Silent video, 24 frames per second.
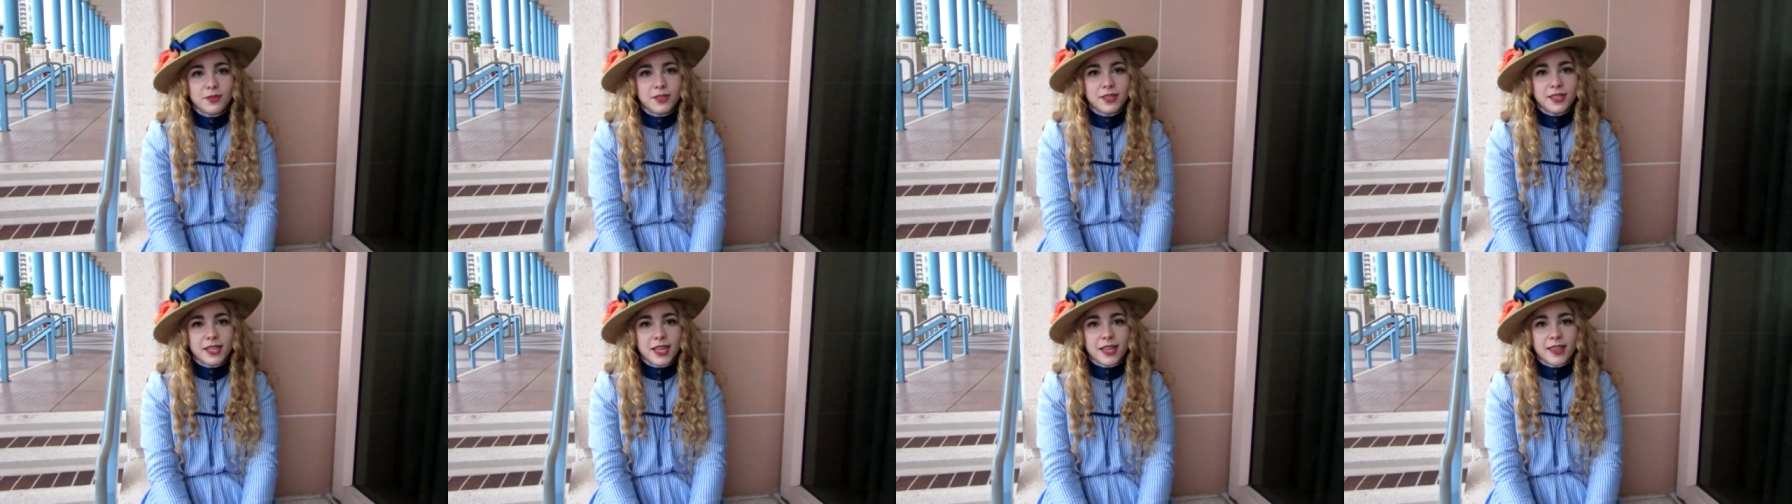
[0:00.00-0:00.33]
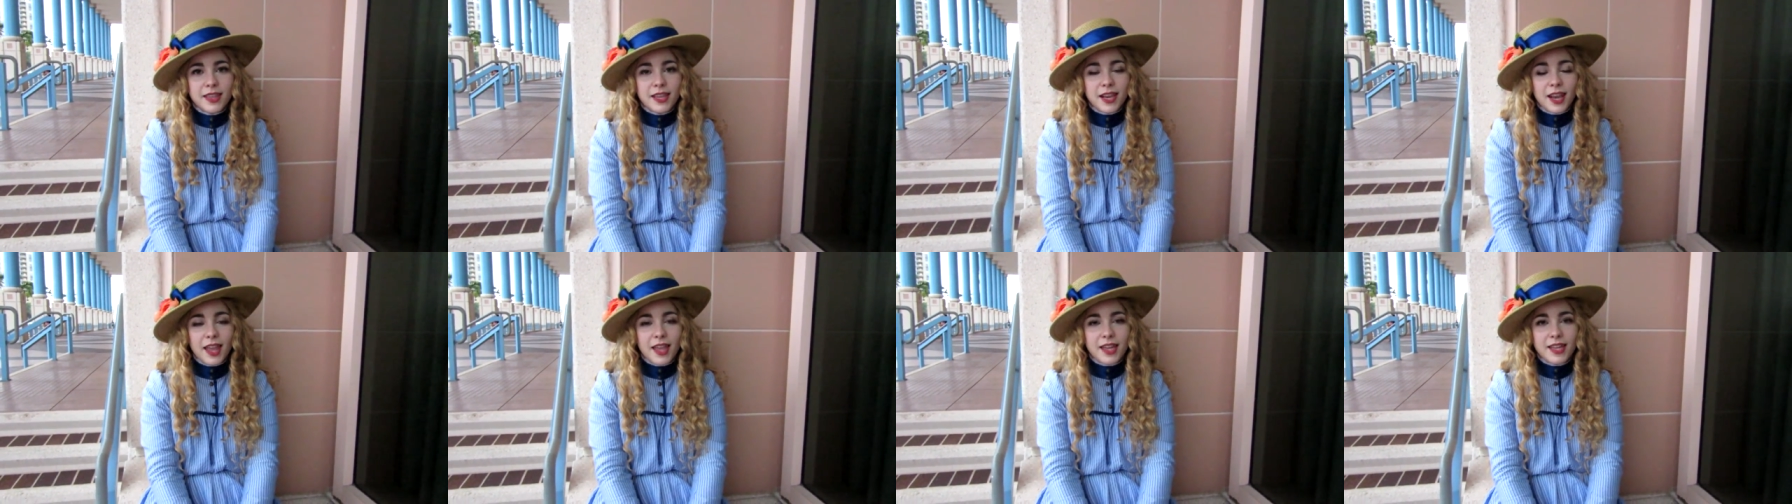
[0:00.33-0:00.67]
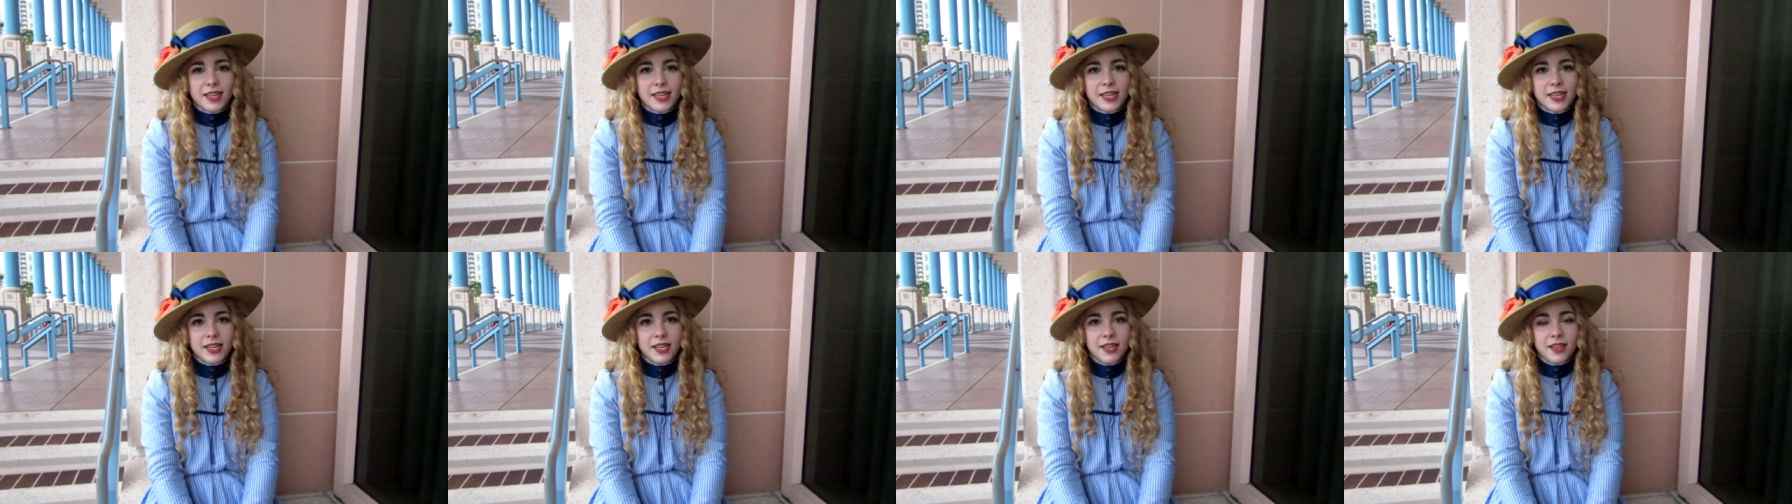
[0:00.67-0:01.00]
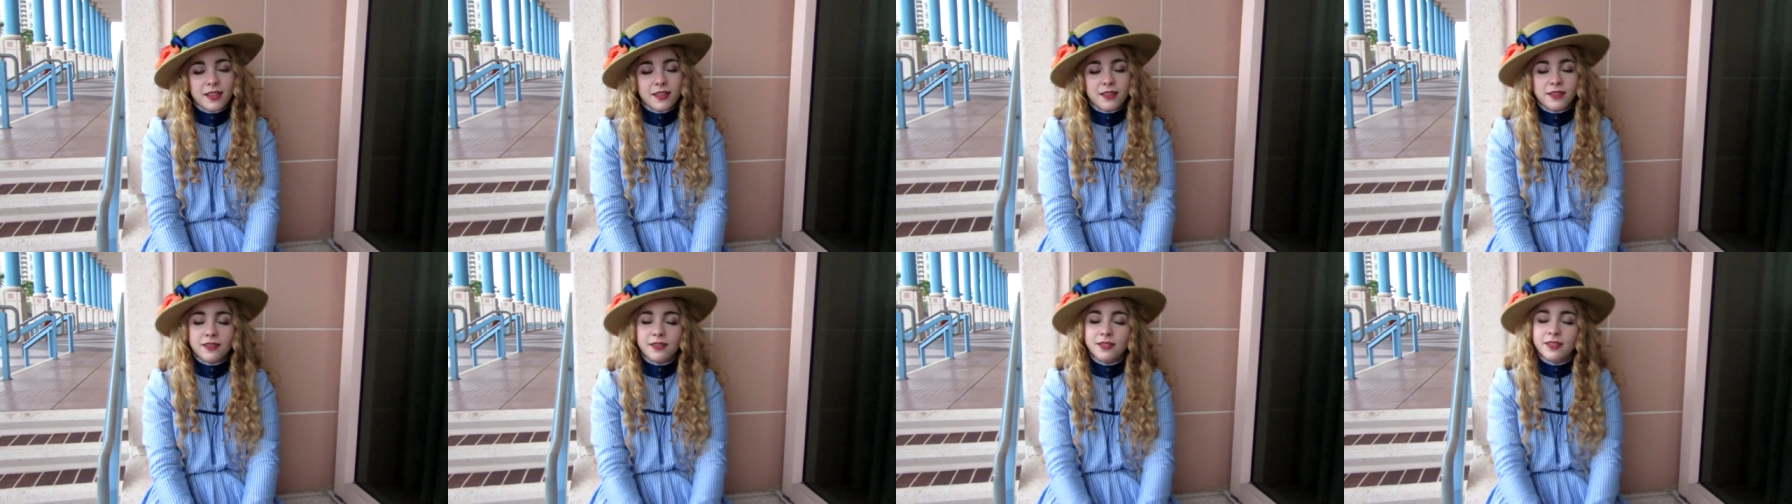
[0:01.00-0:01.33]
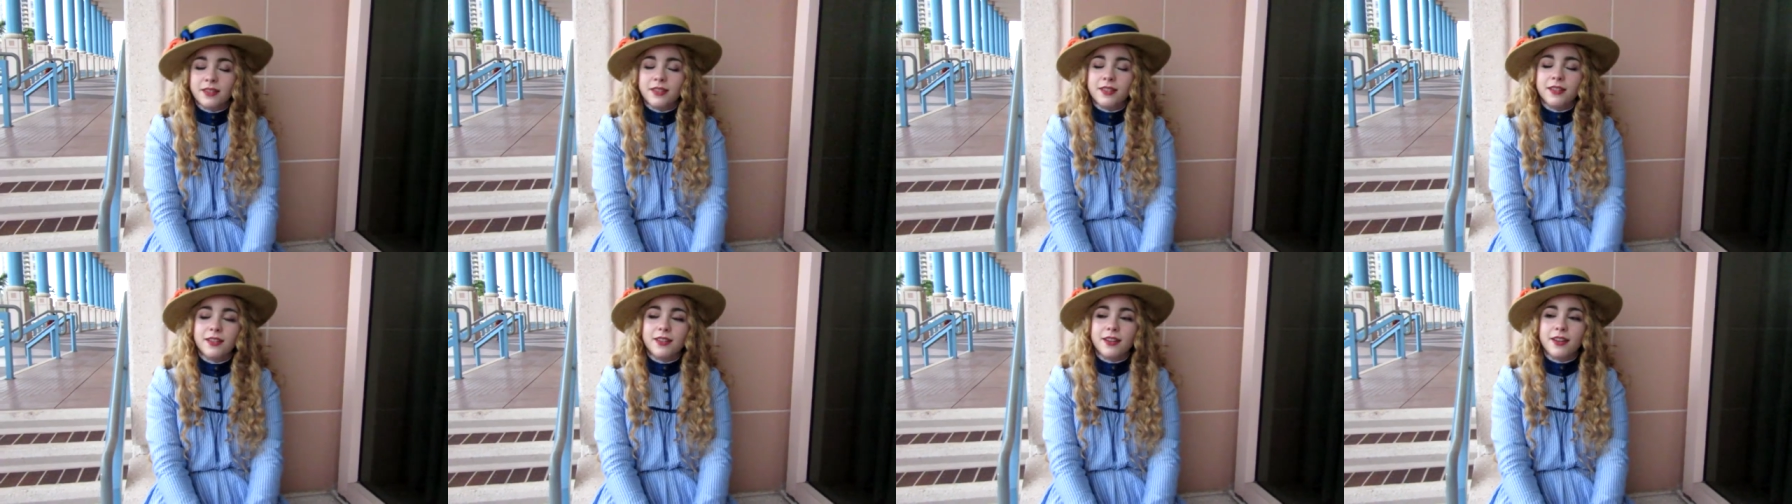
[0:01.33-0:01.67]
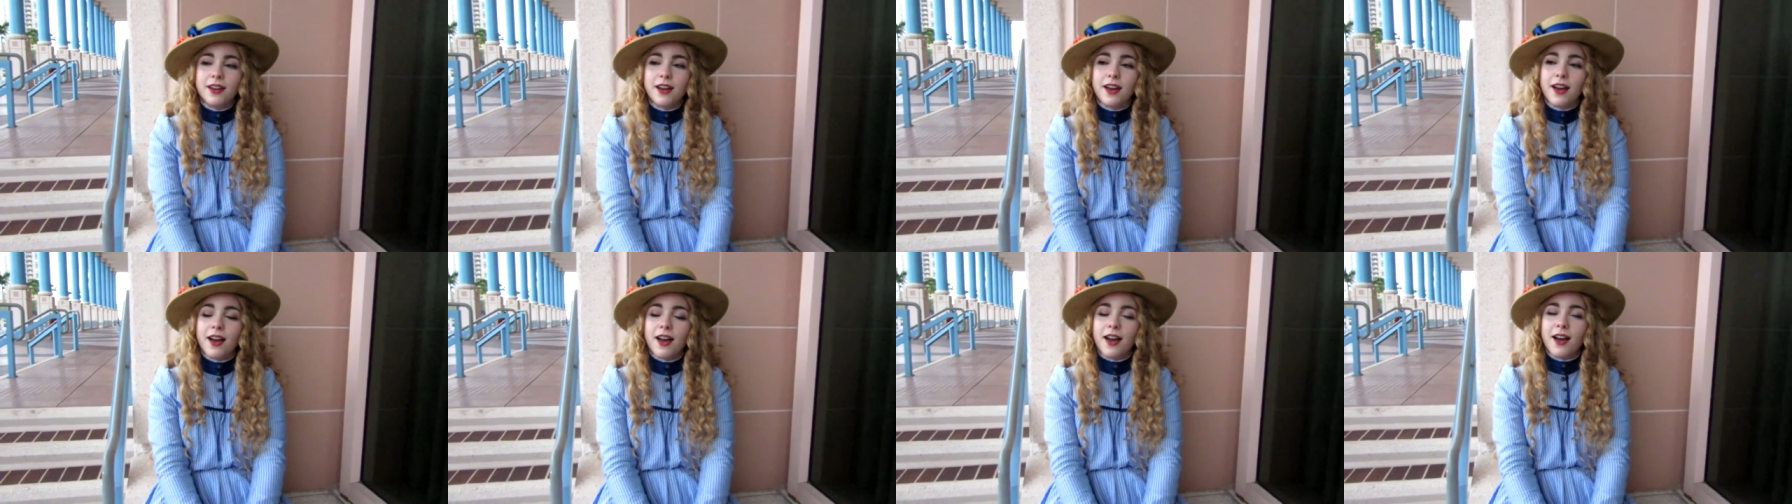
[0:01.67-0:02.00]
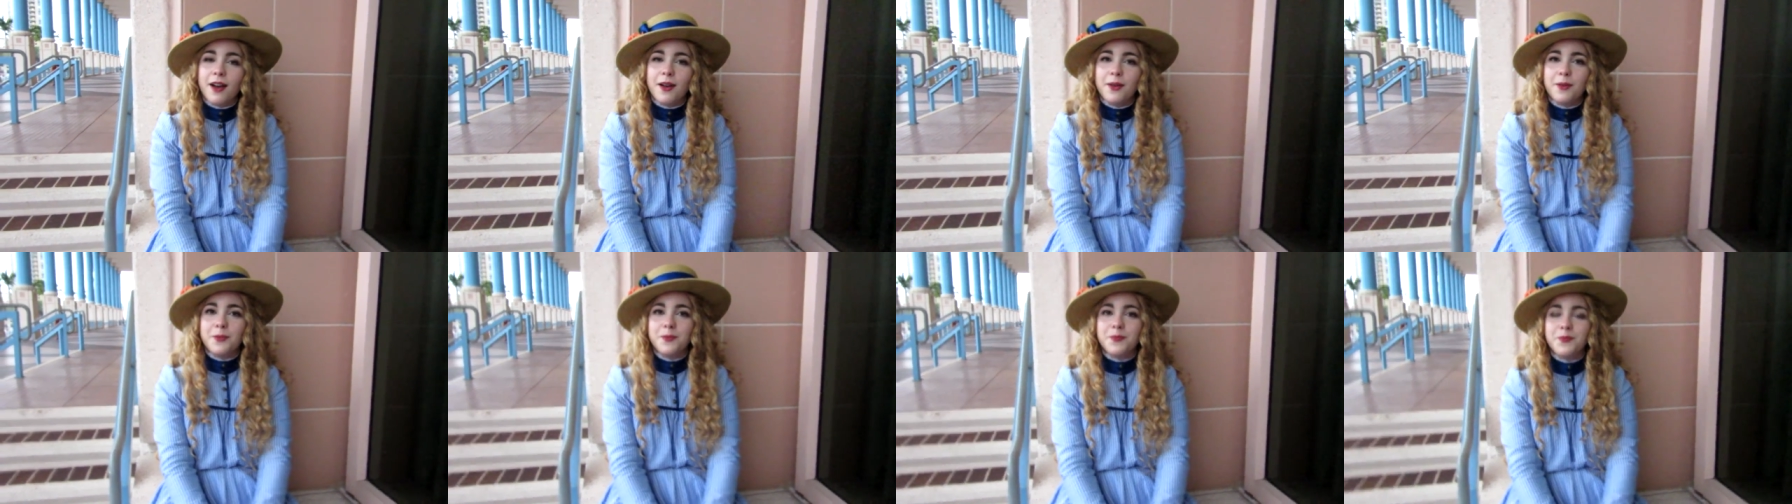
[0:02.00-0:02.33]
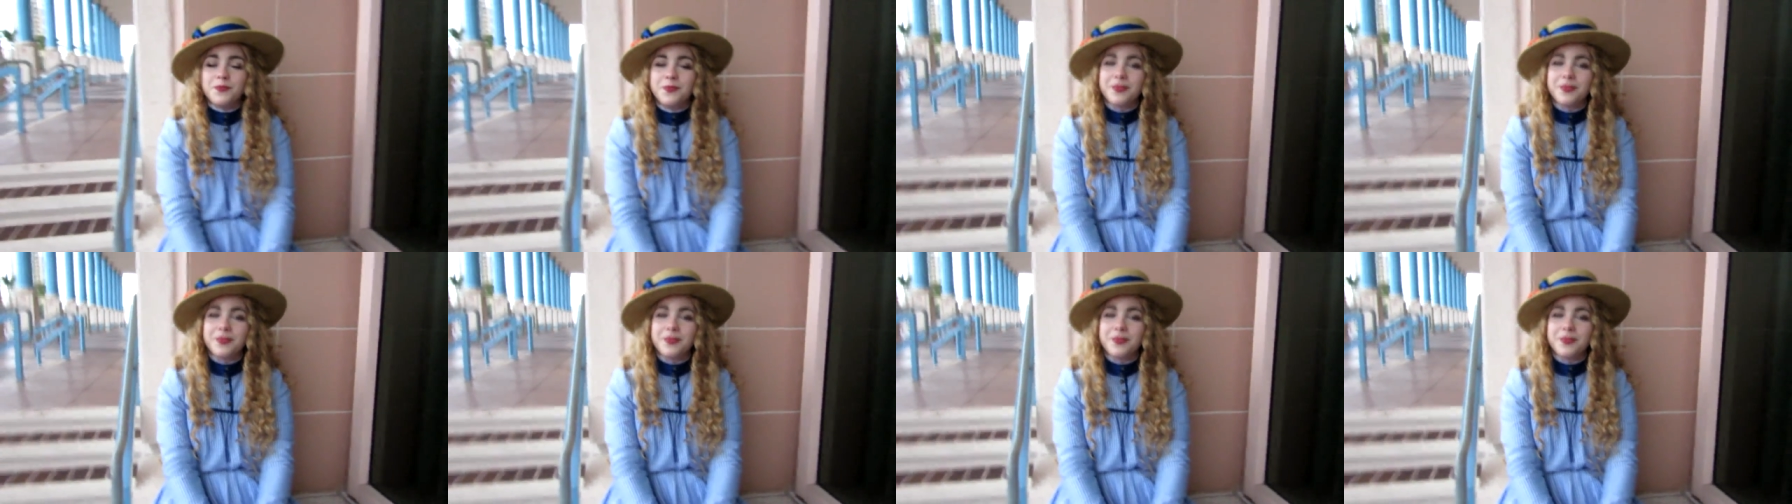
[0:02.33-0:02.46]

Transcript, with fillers: said they like Keyleth. They have. It's really